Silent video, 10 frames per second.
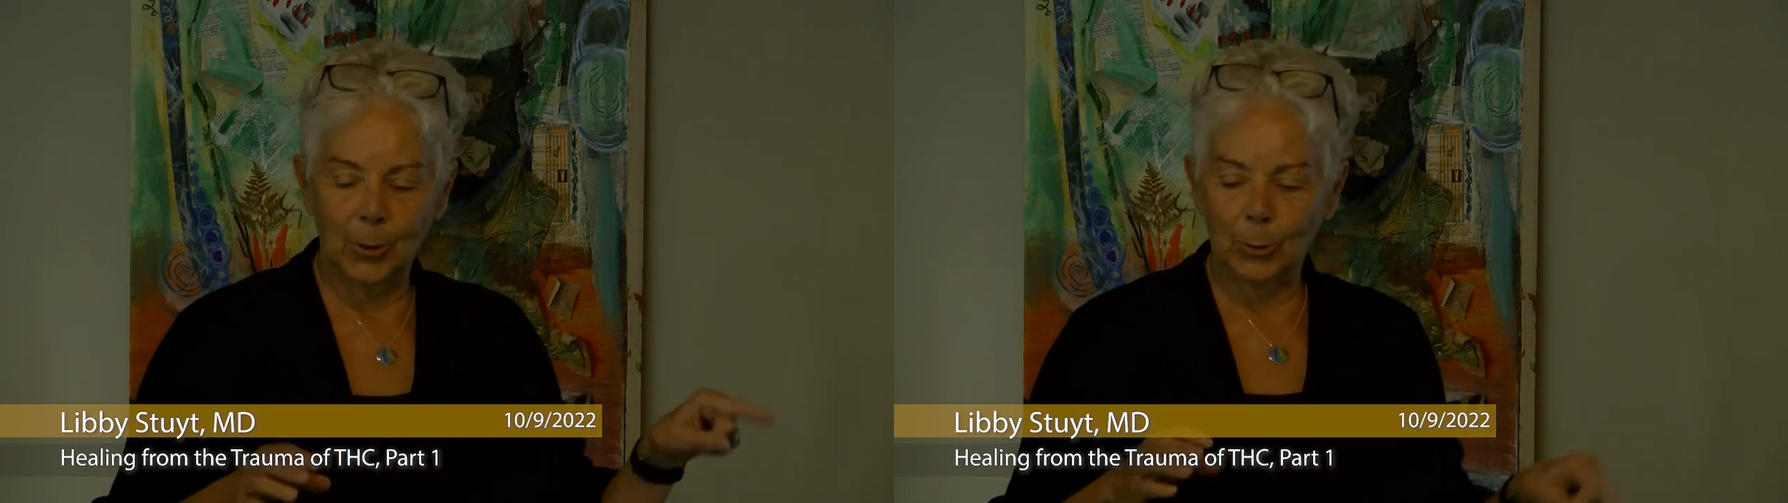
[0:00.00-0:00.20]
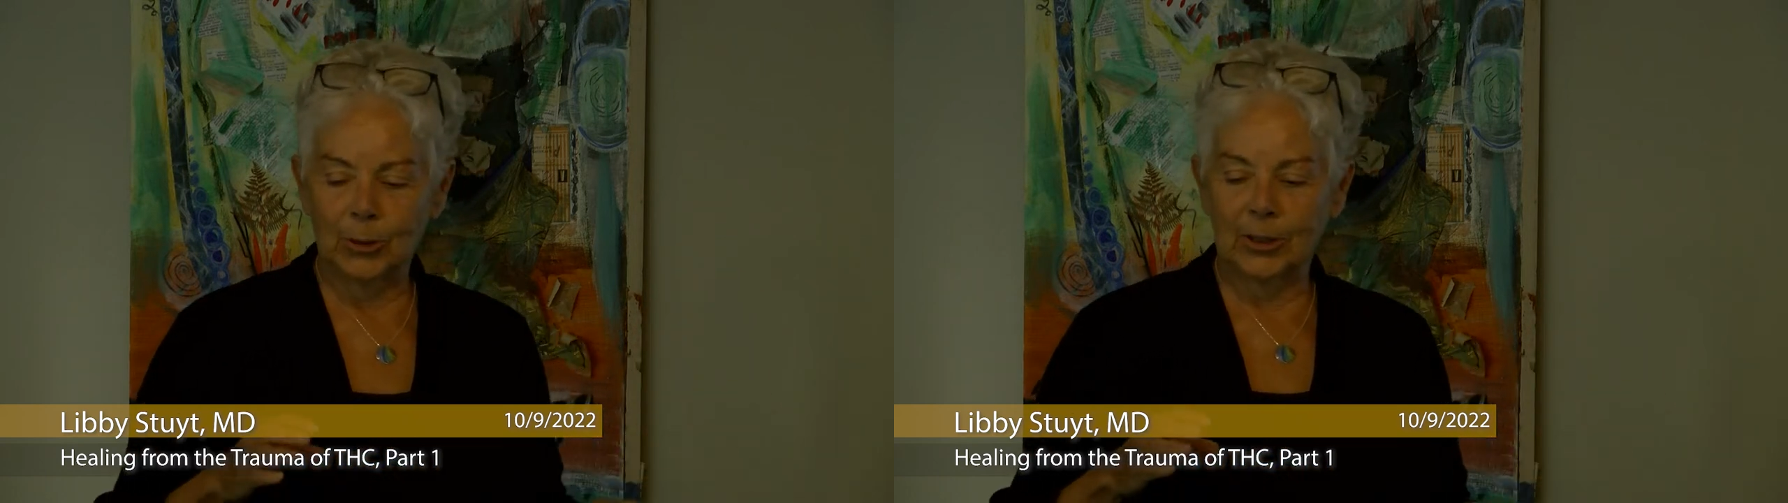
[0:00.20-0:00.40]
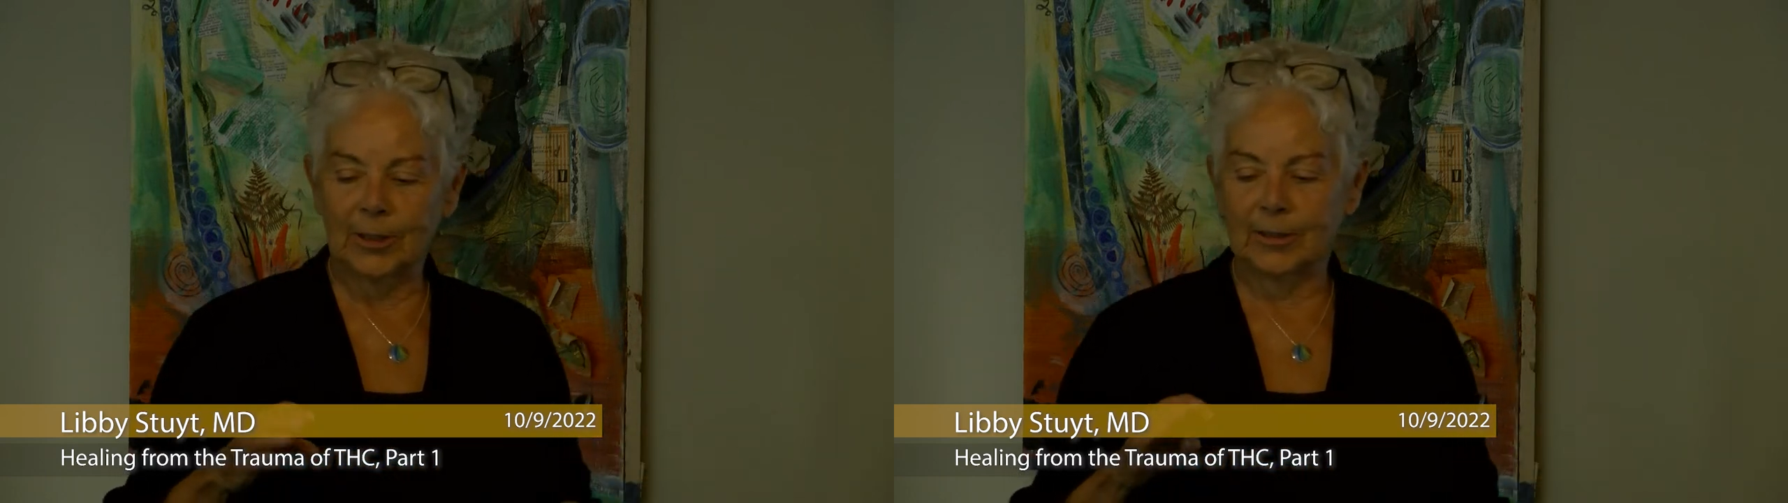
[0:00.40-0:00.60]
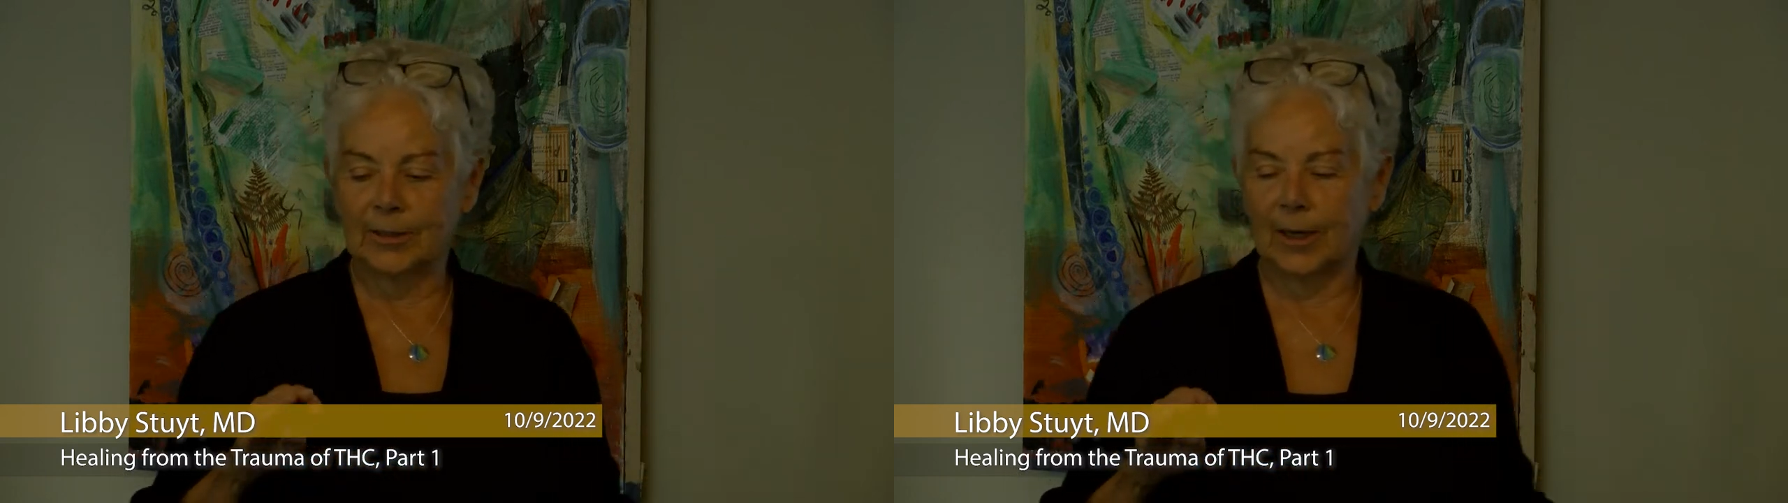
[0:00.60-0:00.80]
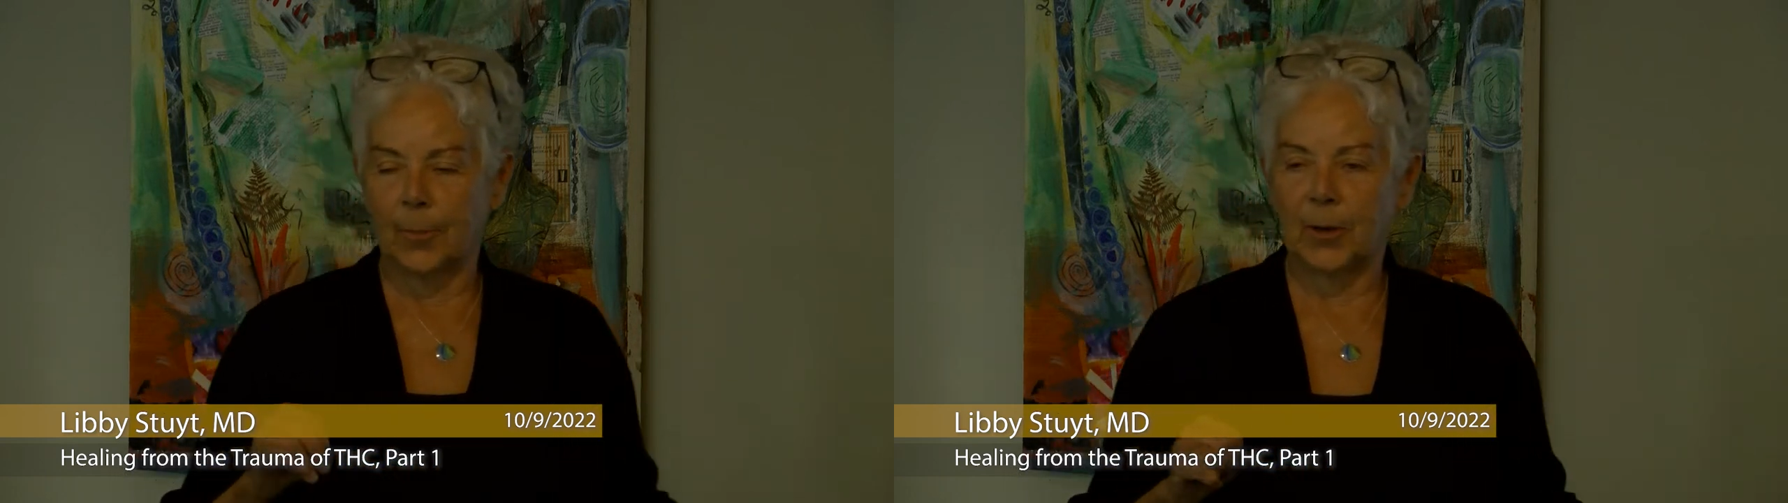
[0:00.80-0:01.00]
use
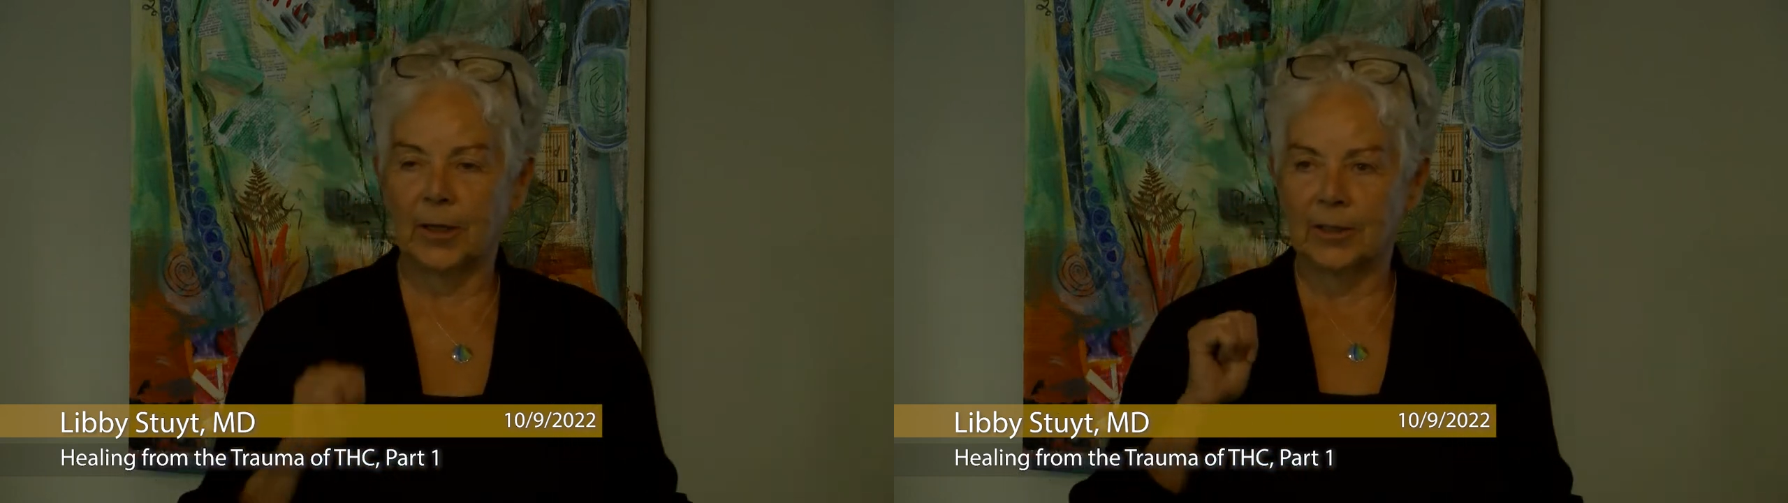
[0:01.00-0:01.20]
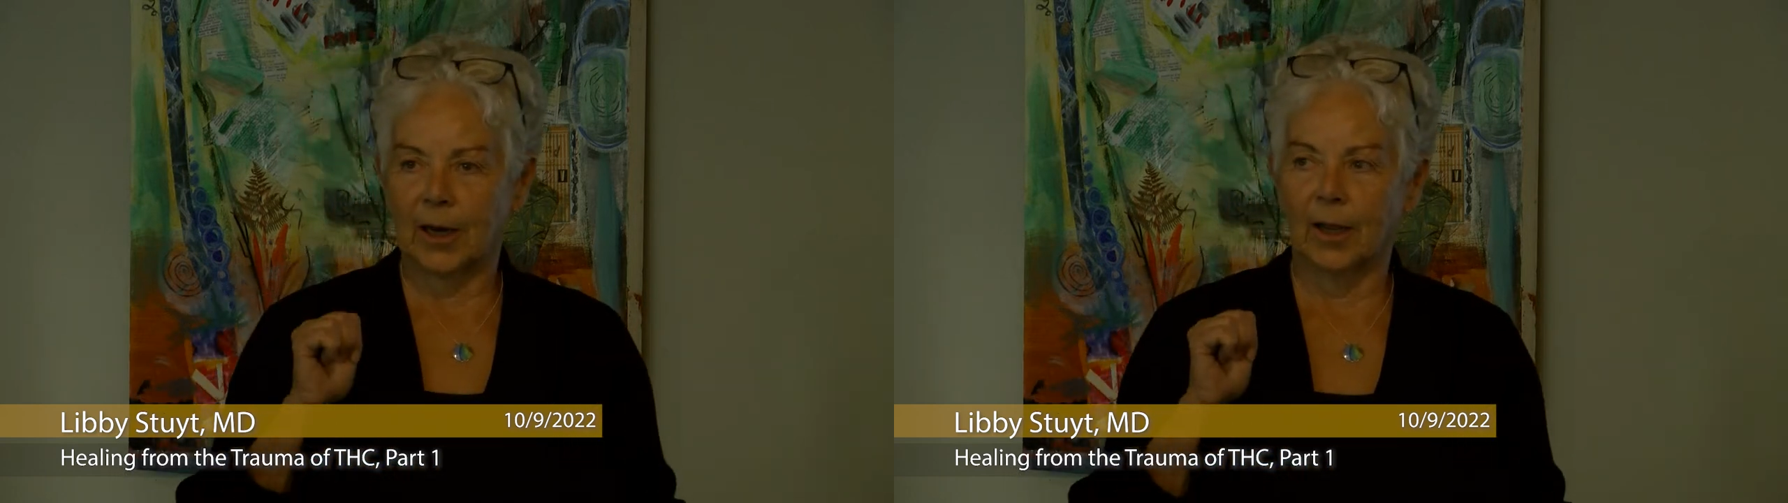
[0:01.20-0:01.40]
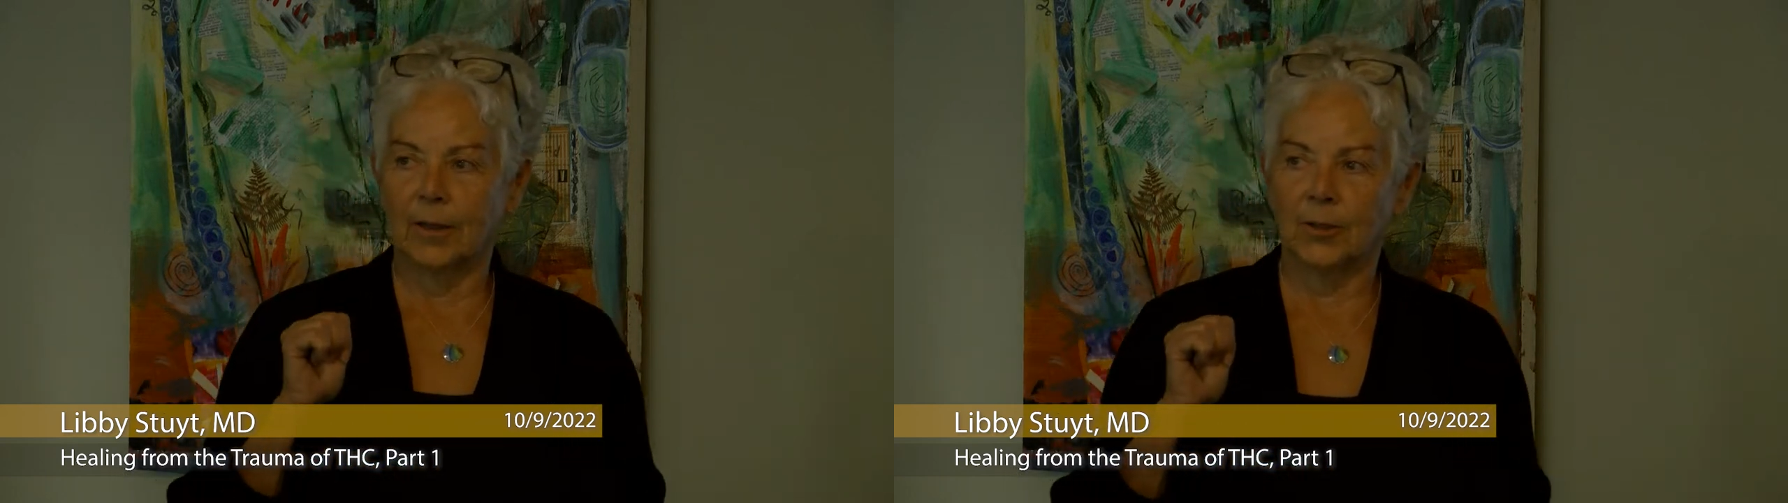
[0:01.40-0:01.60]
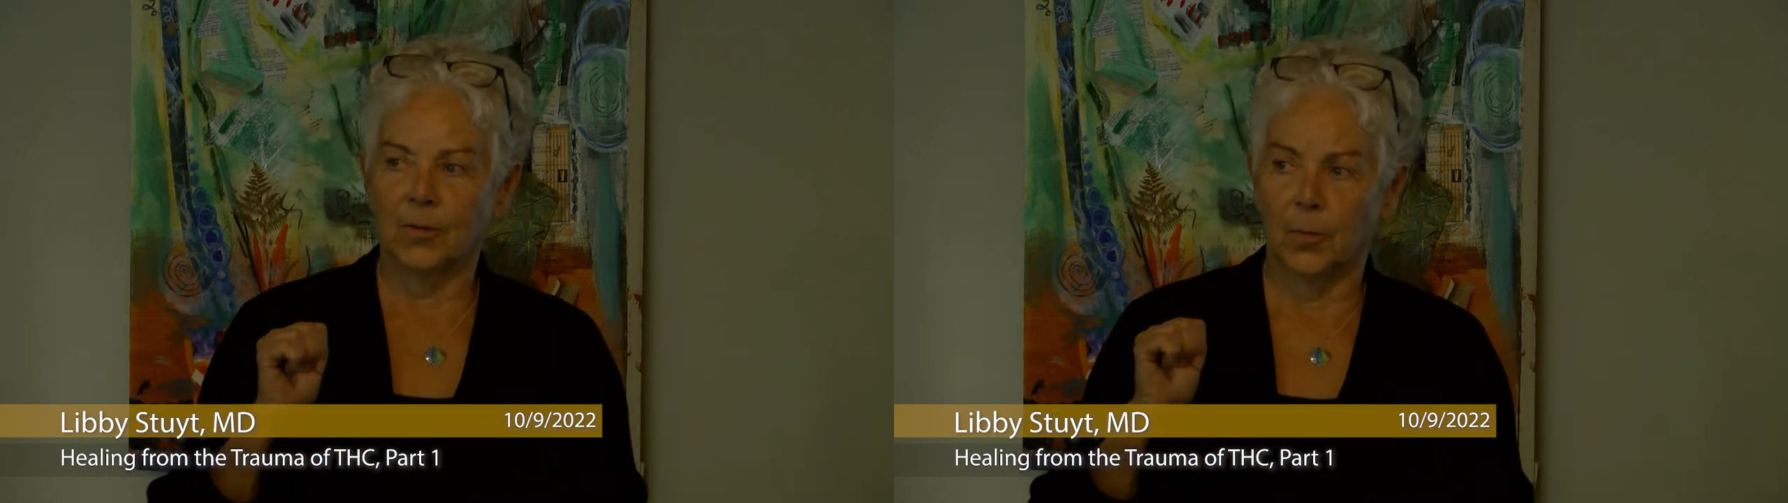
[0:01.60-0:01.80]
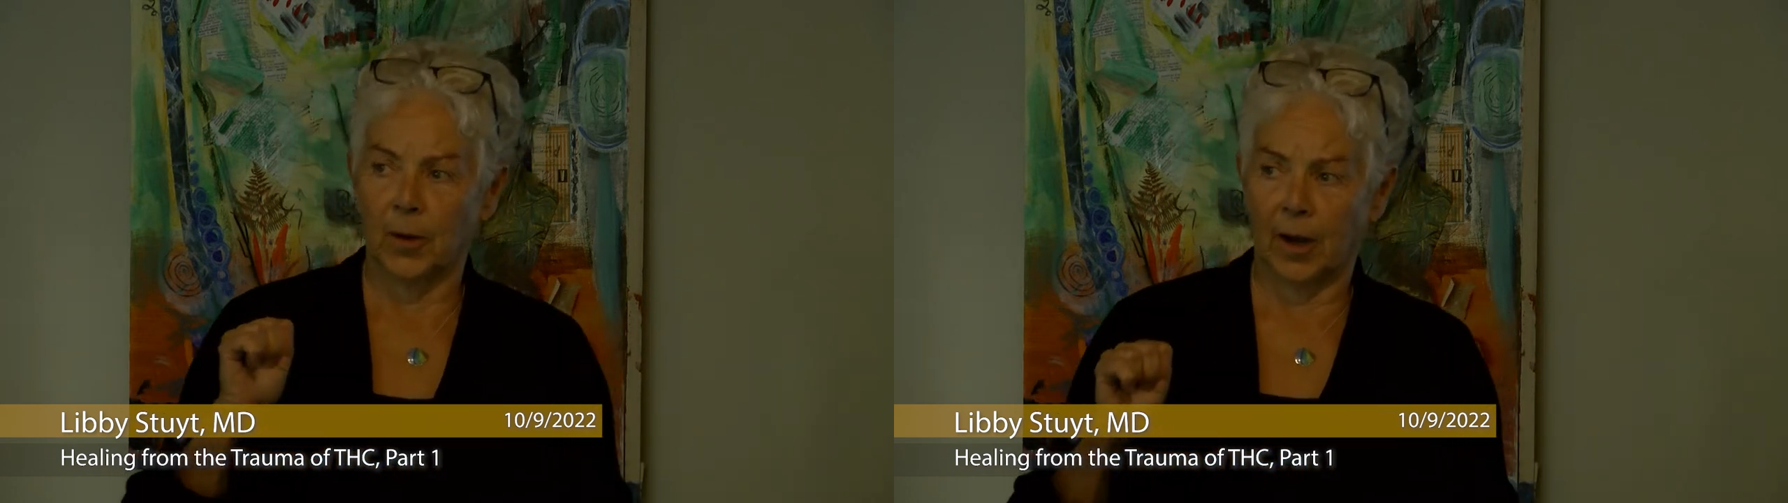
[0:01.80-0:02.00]
this because I got this
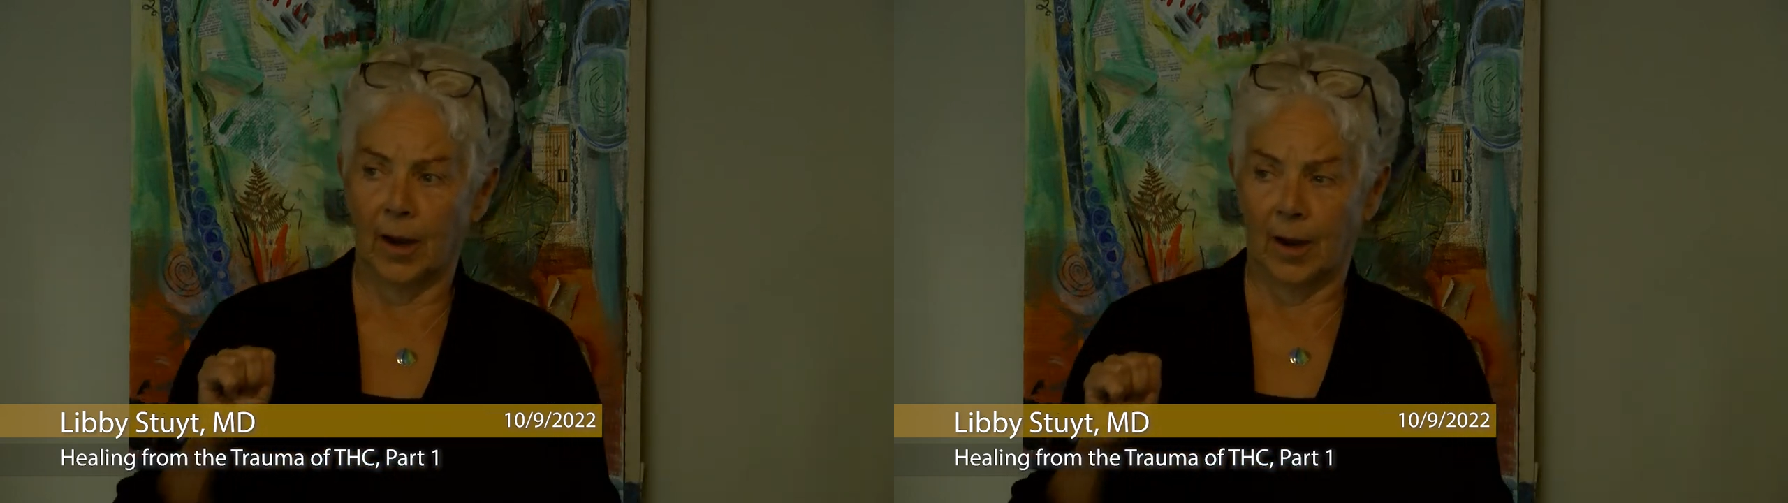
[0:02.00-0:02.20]
from